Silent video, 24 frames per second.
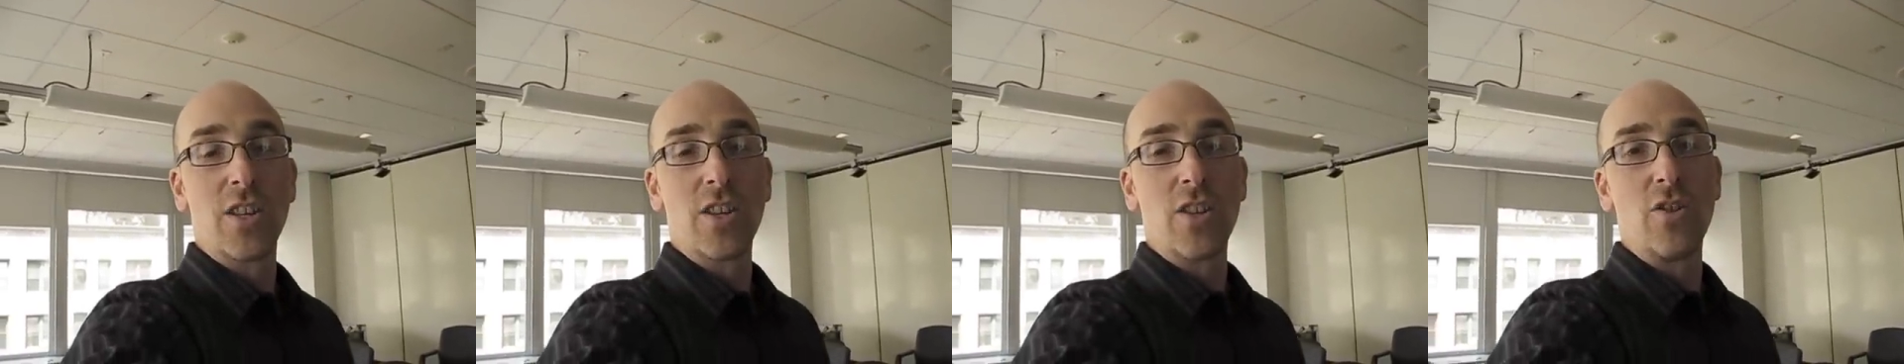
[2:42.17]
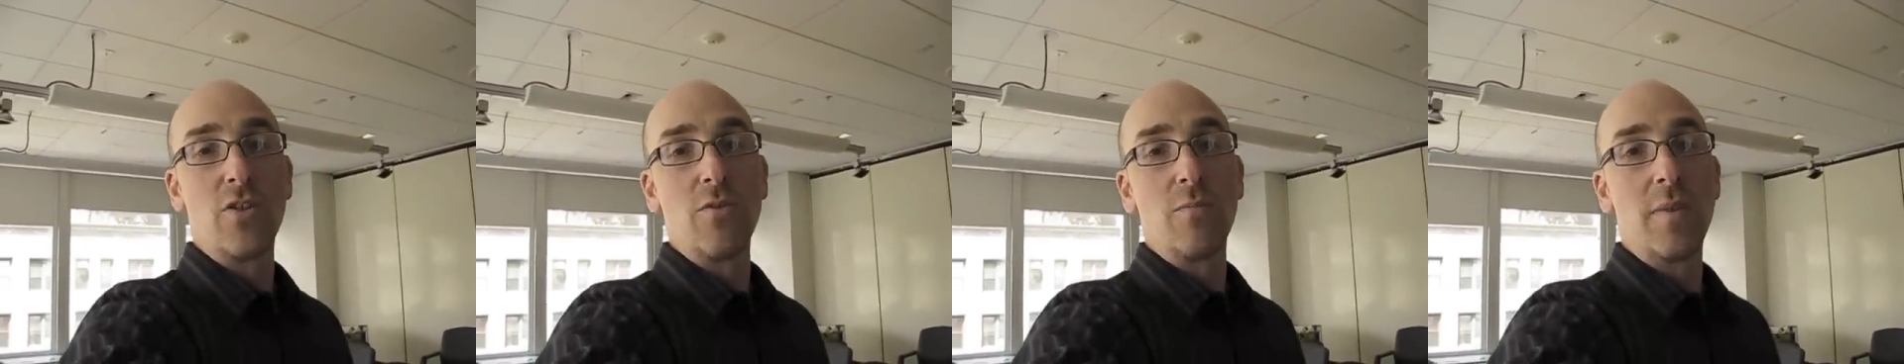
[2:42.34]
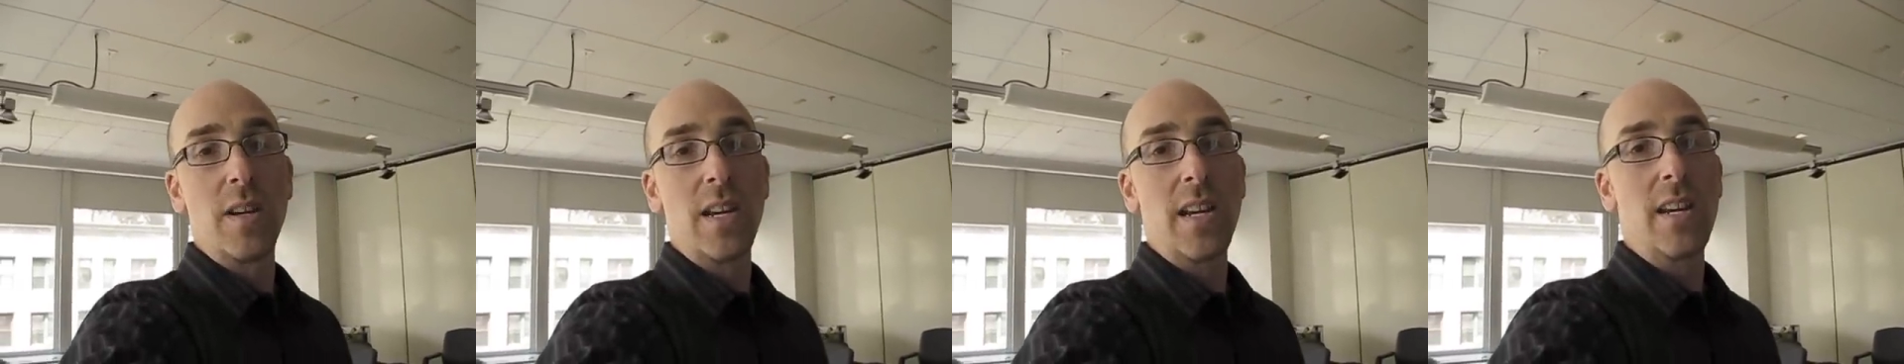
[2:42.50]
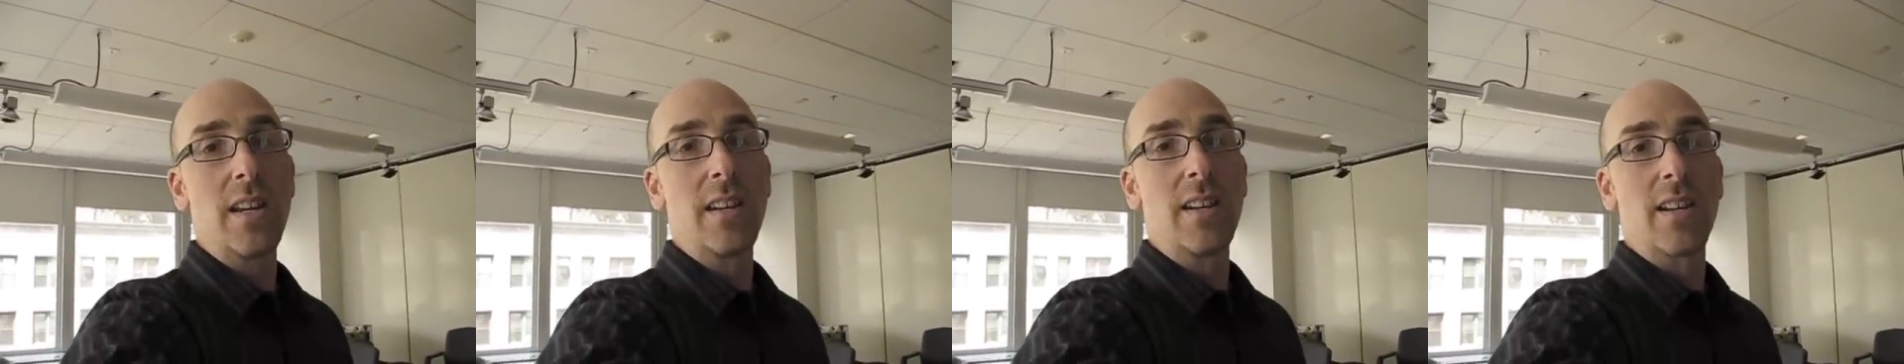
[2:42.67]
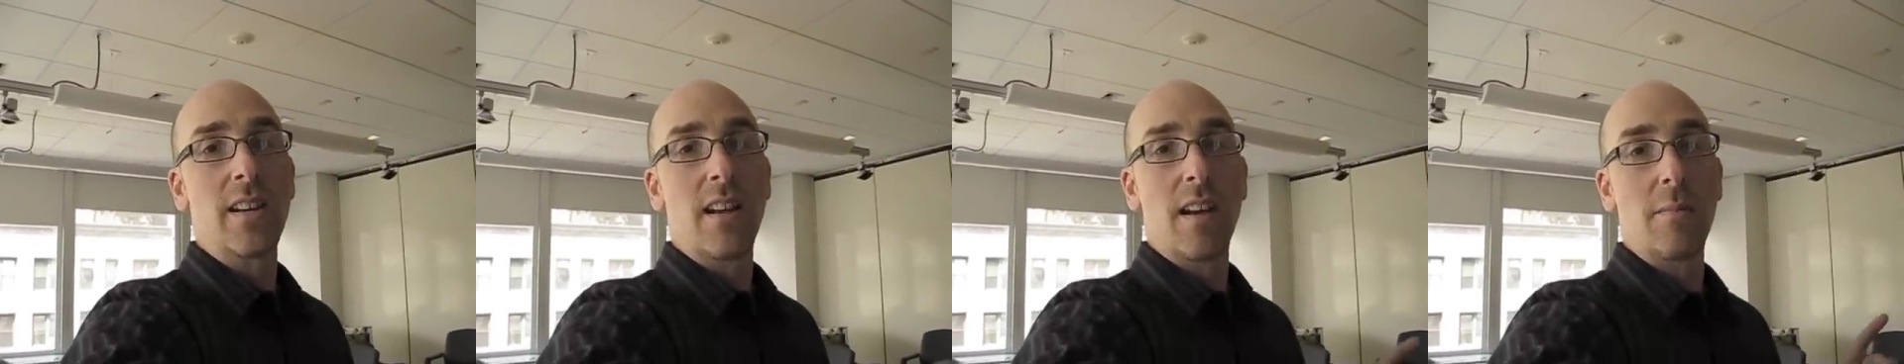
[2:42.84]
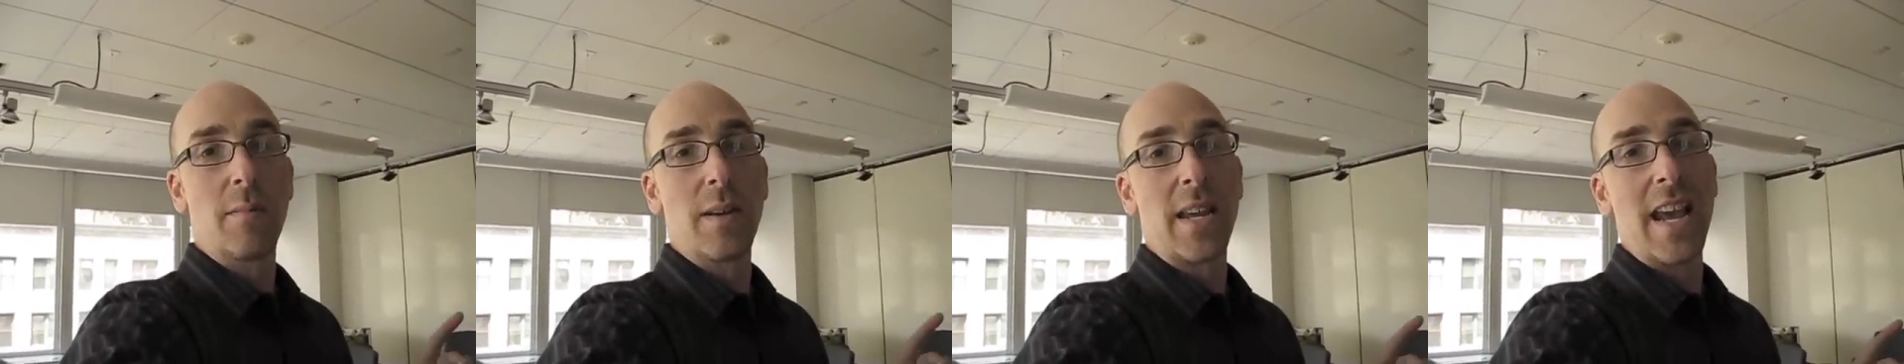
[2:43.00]
QB
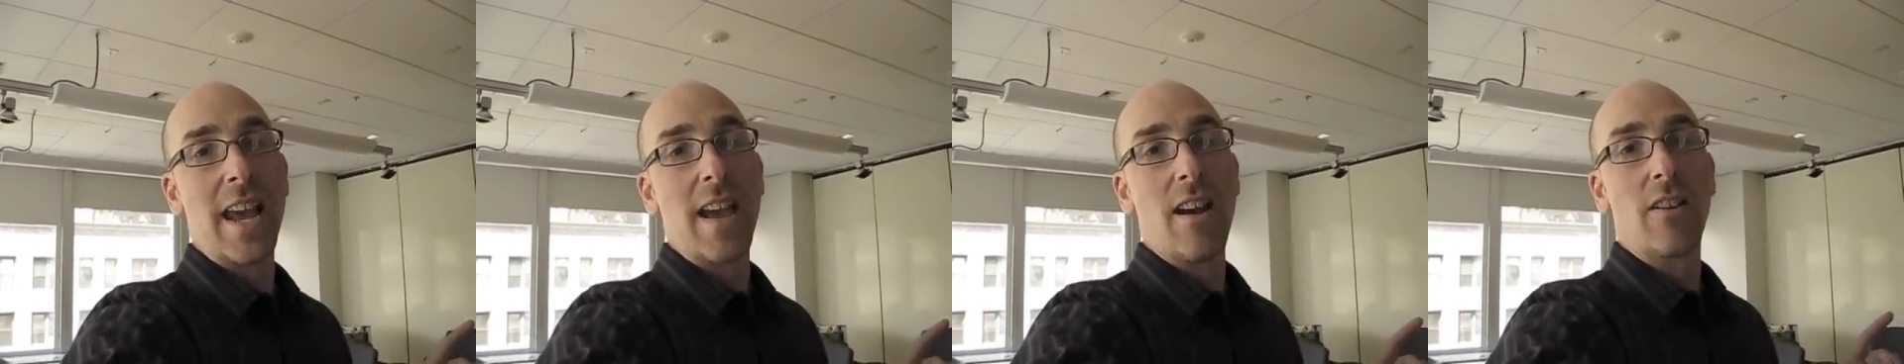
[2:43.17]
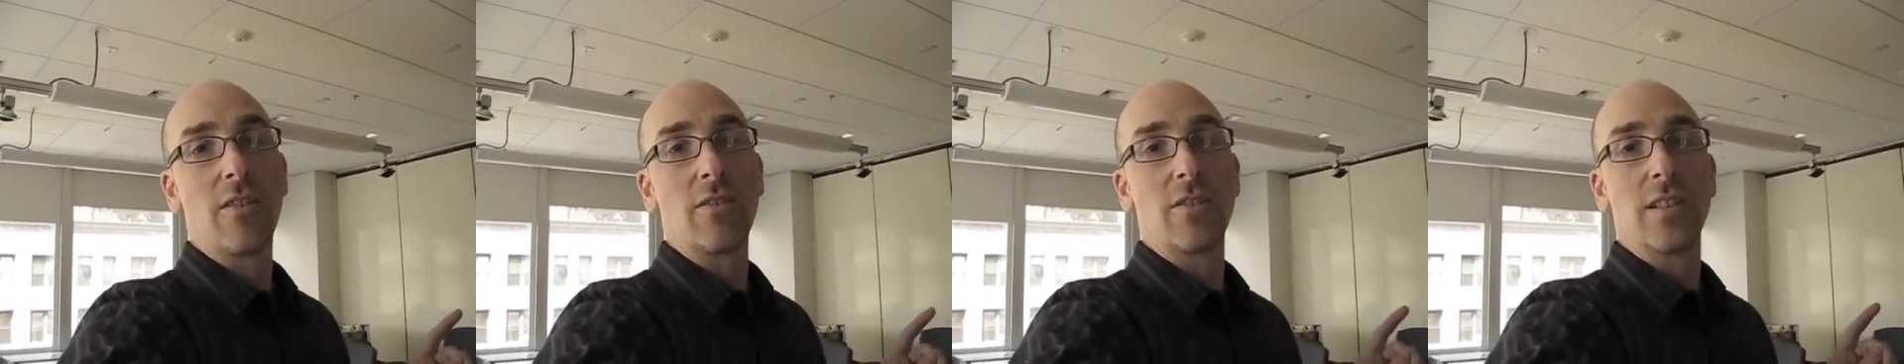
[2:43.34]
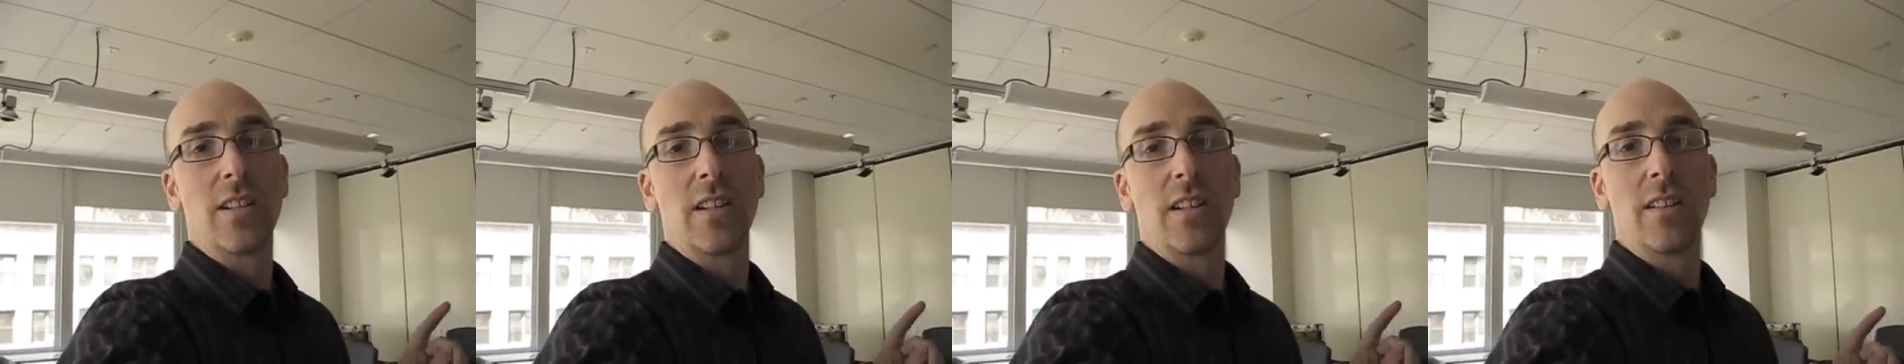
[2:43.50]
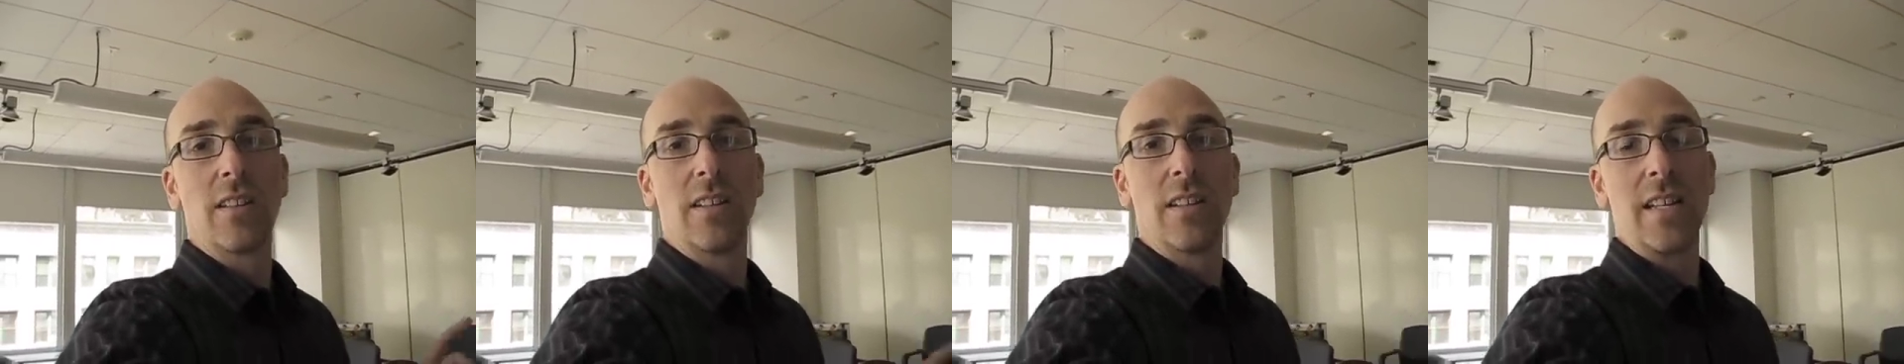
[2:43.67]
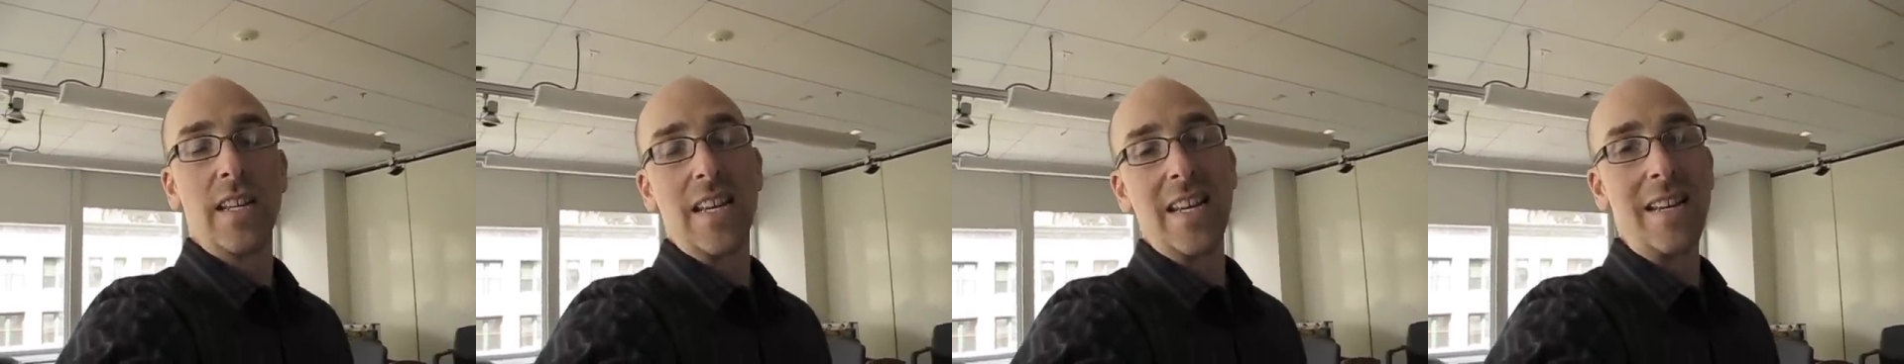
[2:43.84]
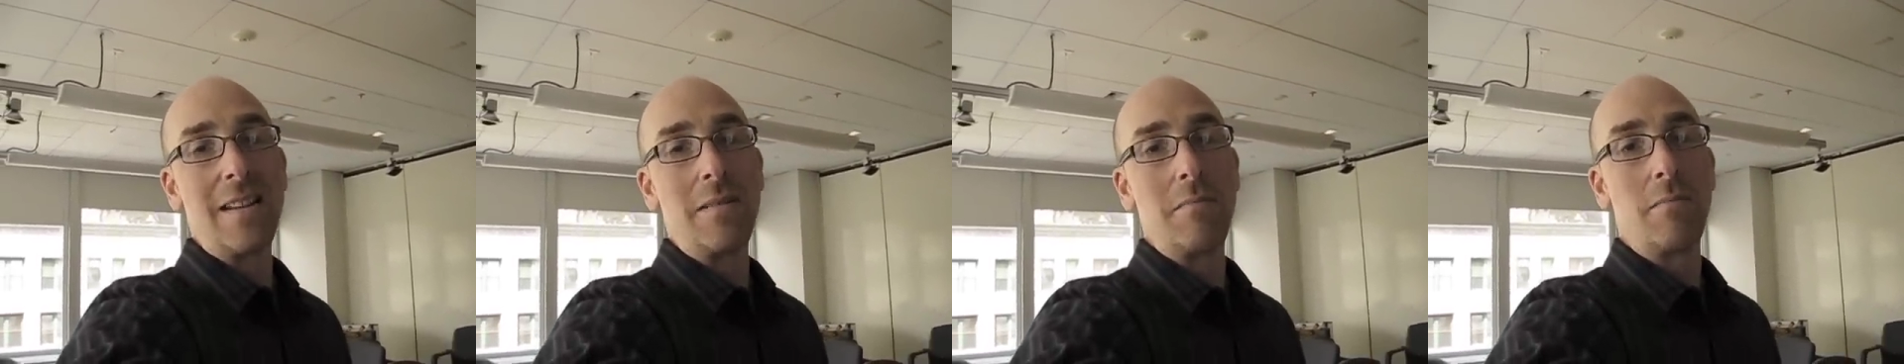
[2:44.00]
coming out
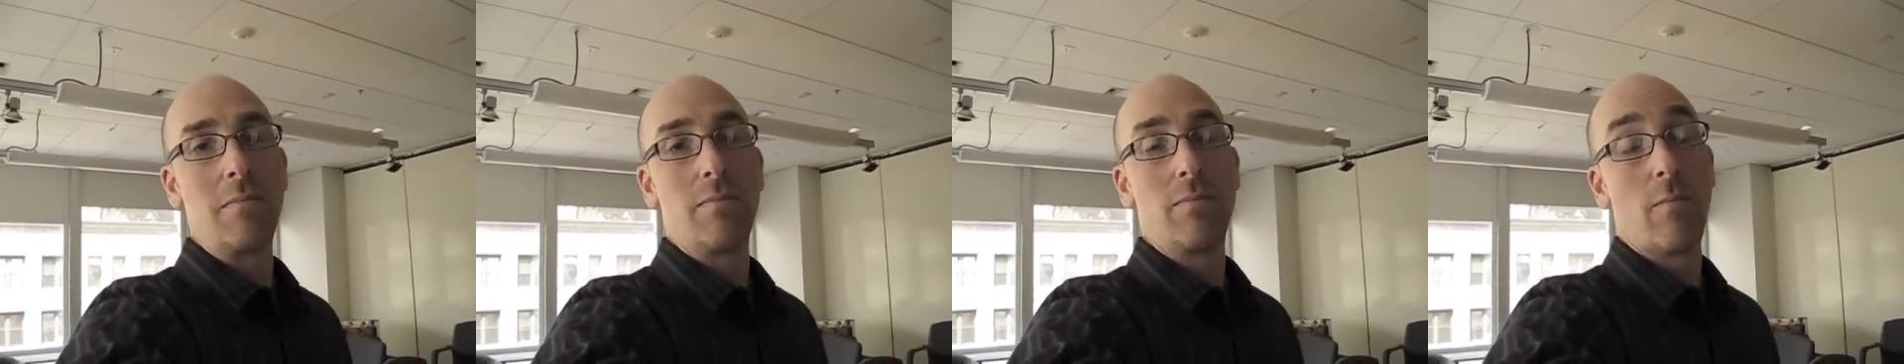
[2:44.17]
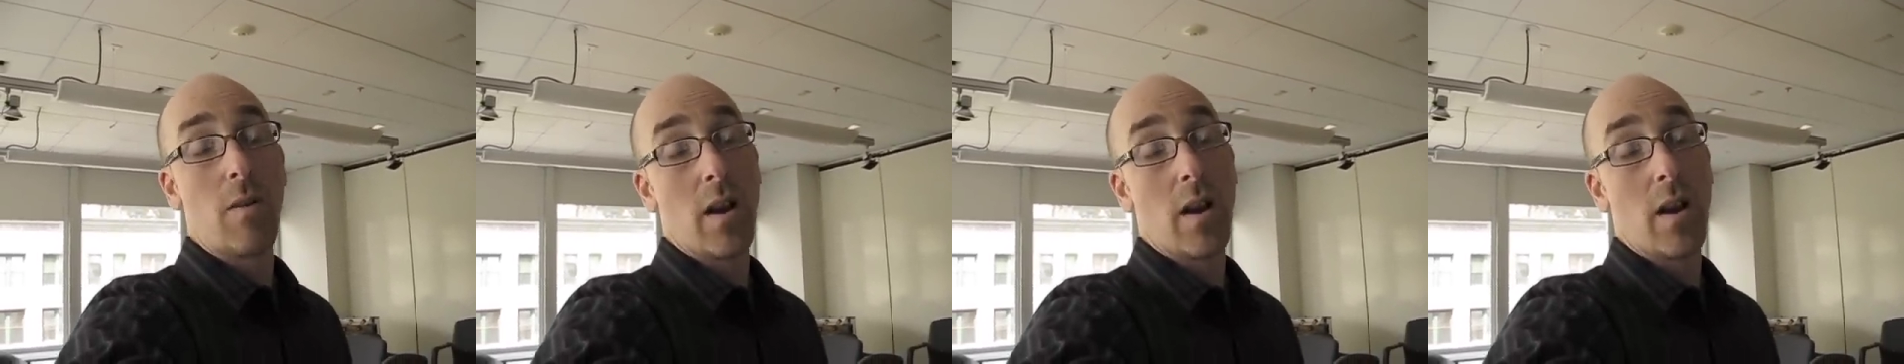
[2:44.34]
in,